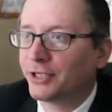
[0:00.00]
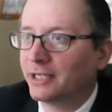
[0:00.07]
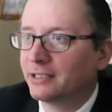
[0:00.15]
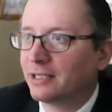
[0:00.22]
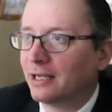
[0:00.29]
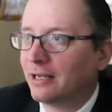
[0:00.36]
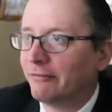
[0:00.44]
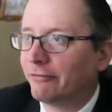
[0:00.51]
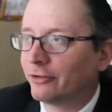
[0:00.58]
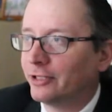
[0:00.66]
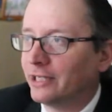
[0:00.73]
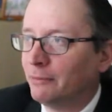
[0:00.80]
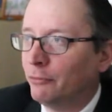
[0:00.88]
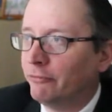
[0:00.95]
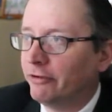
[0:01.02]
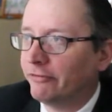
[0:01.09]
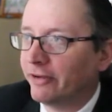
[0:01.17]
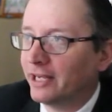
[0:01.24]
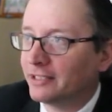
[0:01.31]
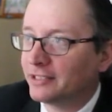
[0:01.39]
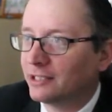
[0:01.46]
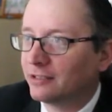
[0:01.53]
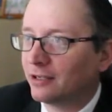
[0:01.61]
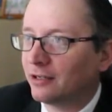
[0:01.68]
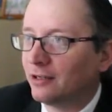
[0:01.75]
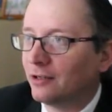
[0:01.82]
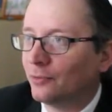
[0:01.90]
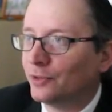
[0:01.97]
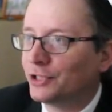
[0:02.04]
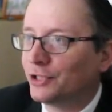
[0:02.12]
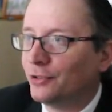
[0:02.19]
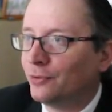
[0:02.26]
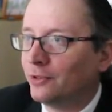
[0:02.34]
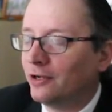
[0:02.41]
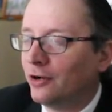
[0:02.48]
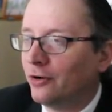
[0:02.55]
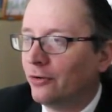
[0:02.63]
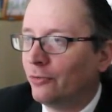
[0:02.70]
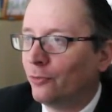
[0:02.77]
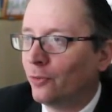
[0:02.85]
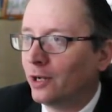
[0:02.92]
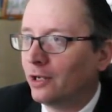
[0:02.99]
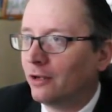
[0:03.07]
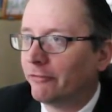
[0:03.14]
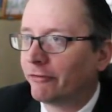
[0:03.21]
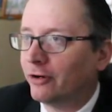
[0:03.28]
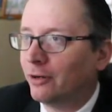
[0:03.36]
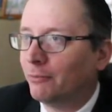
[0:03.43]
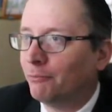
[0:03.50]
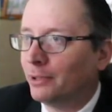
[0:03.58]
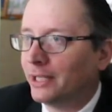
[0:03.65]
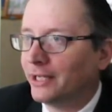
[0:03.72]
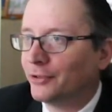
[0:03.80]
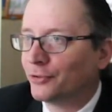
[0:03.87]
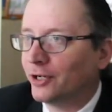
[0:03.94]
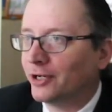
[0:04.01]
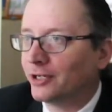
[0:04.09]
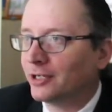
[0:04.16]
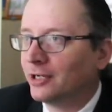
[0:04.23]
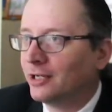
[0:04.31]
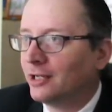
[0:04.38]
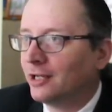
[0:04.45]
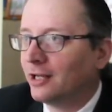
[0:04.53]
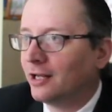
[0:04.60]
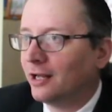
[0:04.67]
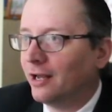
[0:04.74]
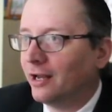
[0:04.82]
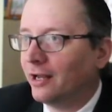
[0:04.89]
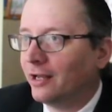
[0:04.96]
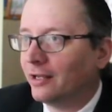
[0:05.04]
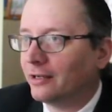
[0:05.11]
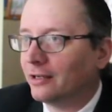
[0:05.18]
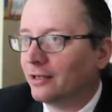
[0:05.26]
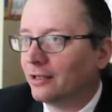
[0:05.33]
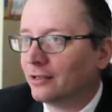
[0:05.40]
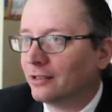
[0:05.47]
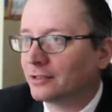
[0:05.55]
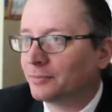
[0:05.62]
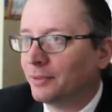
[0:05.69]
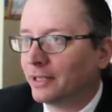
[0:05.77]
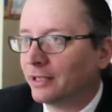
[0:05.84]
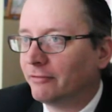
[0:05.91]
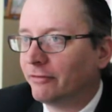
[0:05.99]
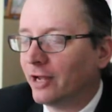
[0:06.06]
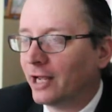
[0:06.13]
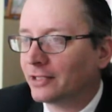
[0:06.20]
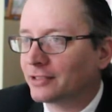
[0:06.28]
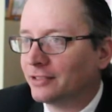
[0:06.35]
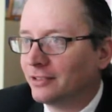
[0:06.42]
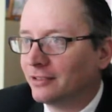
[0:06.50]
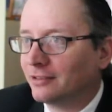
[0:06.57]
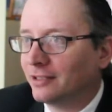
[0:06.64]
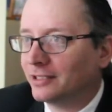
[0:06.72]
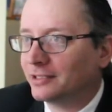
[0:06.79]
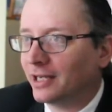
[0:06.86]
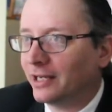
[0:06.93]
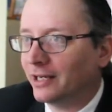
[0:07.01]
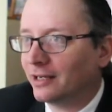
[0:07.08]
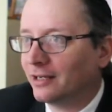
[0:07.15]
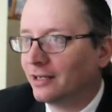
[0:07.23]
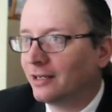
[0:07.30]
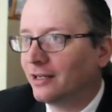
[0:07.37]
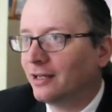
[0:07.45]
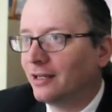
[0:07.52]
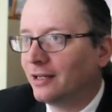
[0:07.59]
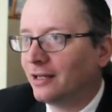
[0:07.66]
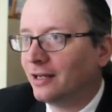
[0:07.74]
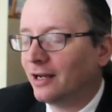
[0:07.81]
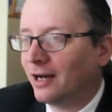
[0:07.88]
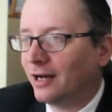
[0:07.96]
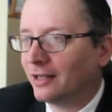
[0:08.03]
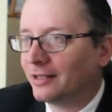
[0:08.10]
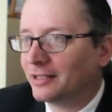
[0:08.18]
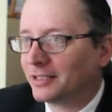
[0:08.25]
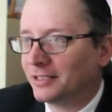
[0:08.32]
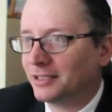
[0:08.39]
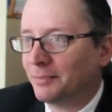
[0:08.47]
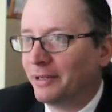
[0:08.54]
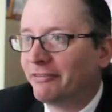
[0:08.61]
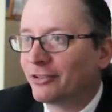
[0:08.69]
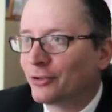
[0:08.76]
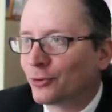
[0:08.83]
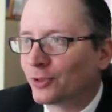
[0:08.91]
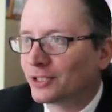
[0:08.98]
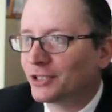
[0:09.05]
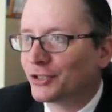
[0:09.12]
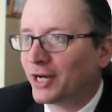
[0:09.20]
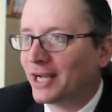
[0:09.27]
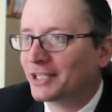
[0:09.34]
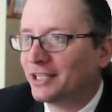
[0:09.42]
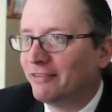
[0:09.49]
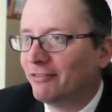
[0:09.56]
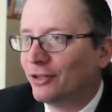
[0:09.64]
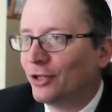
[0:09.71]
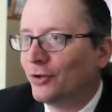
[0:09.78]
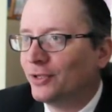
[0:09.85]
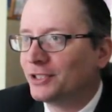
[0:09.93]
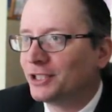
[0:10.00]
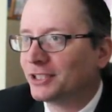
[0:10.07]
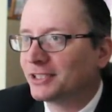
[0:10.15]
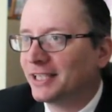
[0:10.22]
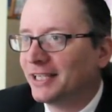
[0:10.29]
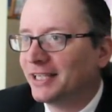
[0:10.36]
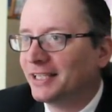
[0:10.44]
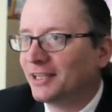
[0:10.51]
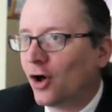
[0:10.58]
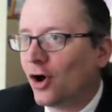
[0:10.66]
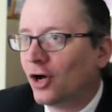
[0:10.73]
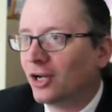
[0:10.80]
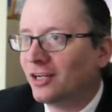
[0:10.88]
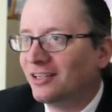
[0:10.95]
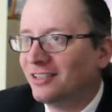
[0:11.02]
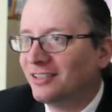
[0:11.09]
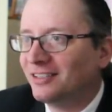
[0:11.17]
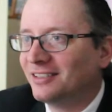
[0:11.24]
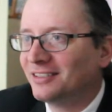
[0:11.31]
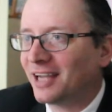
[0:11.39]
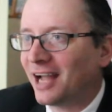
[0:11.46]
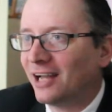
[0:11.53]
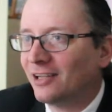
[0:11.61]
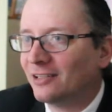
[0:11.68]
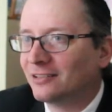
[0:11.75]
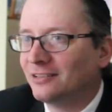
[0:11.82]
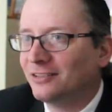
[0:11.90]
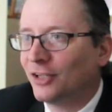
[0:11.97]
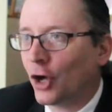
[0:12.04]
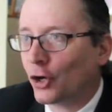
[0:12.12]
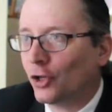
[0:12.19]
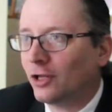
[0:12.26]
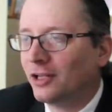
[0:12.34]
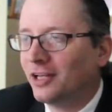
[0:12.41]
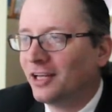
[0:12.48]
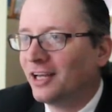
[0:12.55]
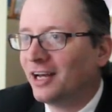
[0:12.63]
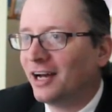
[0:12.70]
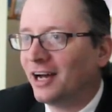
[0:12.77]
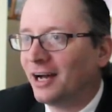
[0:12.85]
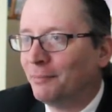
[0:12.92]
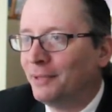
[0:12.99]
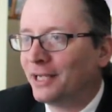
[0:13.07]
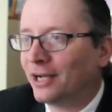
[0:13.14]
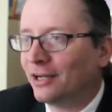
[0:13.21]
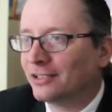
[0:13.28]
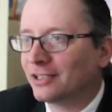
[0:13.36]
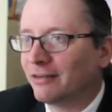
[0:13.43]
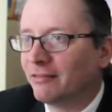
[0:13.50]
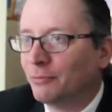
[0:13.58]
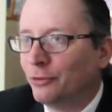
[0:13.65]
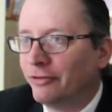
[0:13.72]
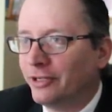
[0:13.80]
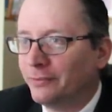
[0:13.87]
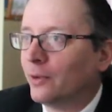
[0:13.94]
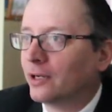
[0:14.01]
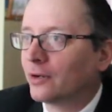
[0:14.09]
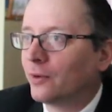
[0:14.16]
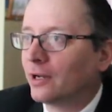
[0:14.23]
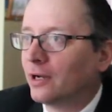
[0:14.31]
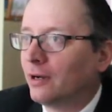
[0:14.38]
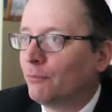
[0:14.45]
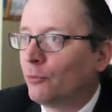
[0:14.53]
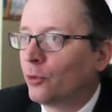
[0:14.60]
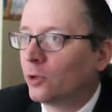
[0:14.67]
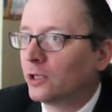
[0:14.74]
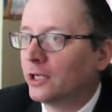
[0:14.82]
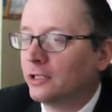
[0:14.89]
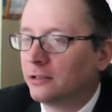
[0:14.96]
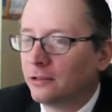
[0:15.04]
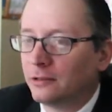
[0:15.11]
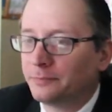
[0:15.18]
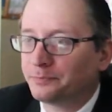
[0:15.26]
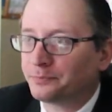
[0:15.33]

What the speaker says: egg time for any movie fans. Tunnel, which you would know well from Blade Runner, and let's make it fast and exciting. This is a bit of a tourist attraction, even though it's just a long tiled tunnel because of the movie. We are going up Moore Hill.